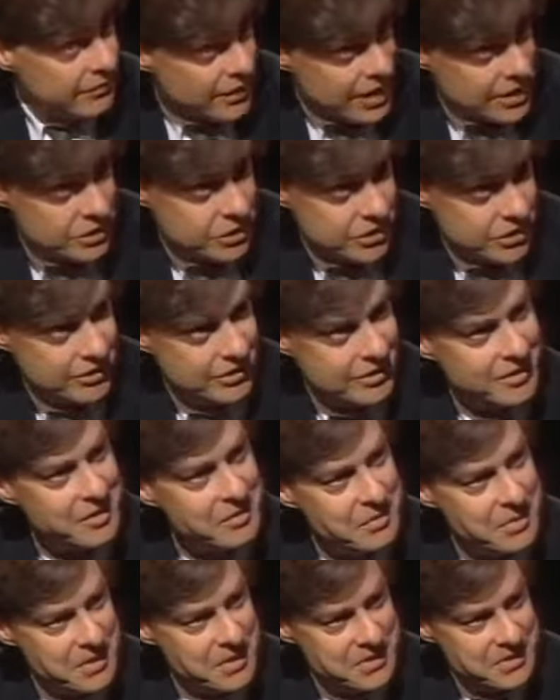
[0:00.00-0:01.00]
fashion
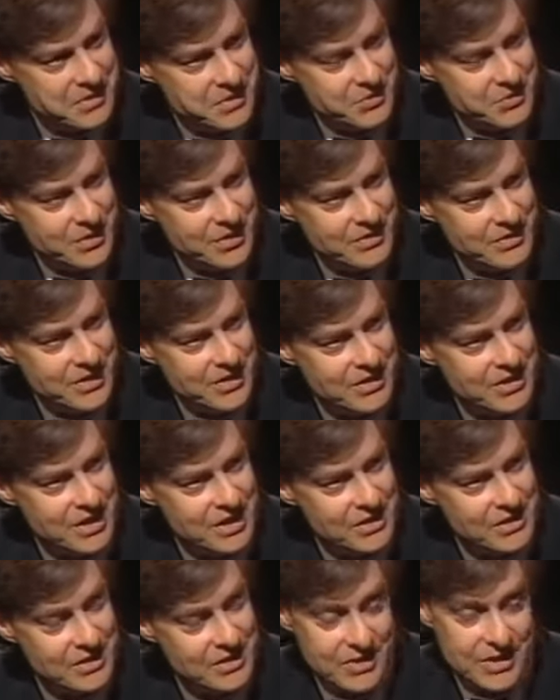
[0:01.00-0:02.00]
about his career in
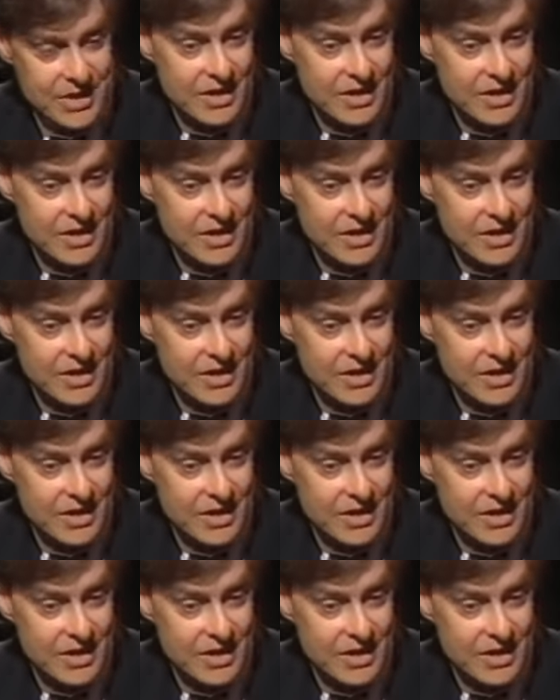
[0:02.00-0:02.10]
intelligence.